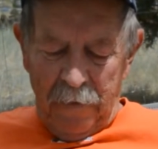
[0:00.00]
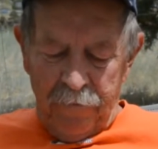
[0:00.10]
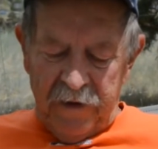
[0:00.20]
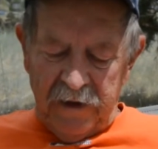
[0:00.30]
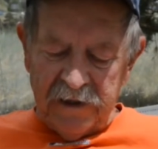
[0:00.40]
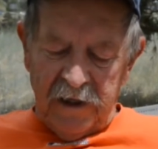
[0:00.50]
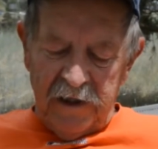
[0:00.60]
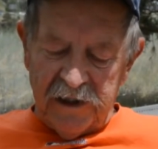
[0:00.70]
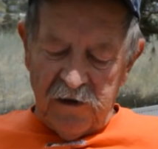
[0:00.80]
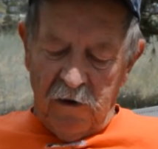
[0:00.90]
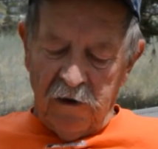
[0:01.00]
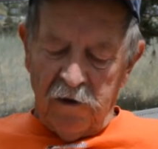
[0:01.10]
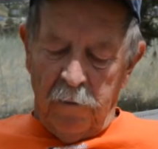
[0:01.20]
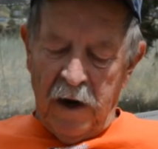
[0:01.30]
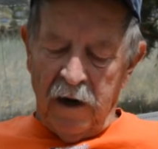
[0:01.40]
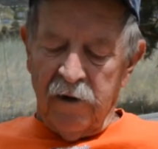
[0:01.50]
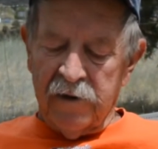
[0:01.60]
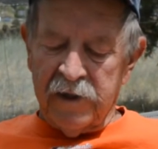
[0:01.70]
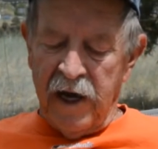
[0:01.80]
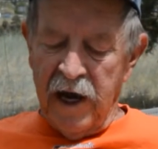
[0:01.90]
There's a historical marker at
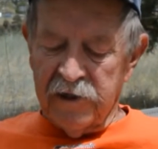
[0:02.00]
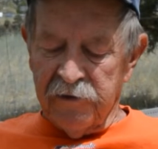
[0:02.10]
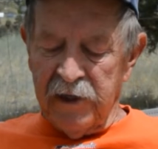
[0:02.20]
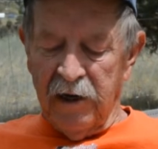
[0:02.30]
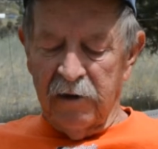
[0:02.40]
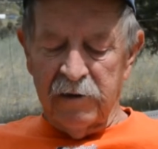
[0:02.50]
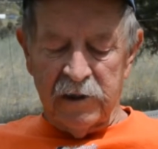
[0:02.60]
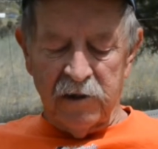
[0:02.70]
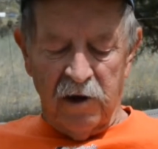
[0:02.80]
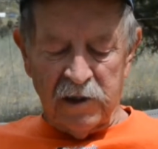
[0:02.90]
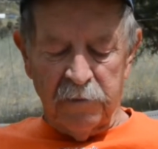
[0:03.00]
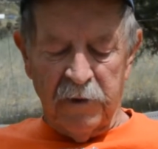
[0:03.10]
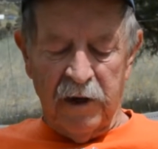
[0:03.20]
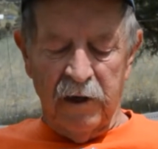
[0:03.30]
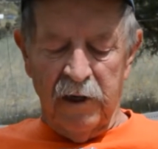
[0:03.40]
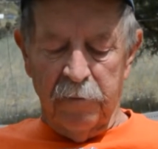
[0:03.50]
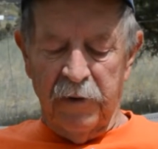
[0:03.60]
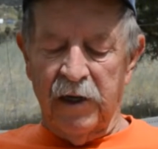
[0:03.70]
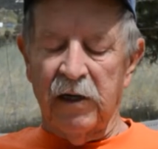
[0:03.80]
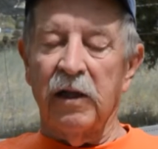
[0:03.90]
the hatchery now that talks about it
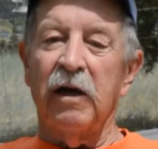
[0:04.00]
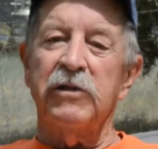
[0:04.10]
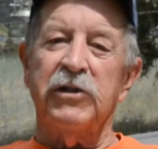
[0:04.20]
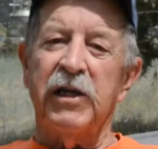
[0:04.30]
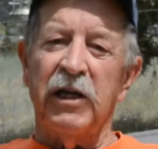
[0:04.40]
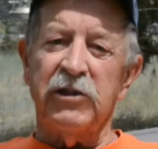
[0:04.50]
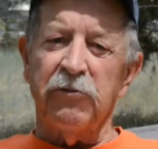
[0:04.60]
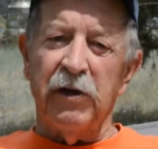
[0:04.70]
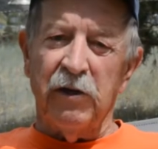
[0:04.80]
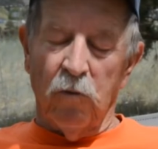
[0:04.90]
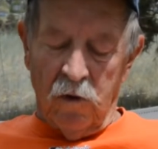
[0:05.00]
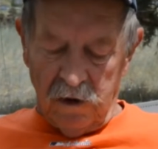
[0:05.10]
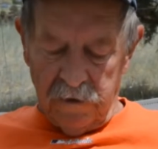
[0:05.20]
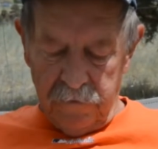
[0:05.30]
being the largest hatchery in the world.